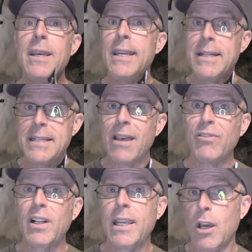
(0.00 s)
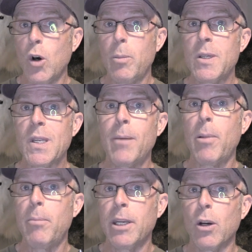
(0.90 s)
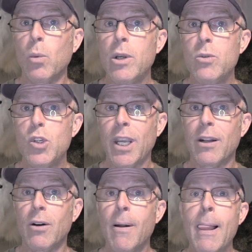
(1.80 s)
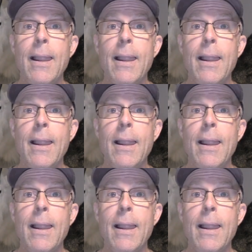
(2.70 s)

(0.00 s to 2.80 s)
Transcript: It definitely opens up a bigger wound channel.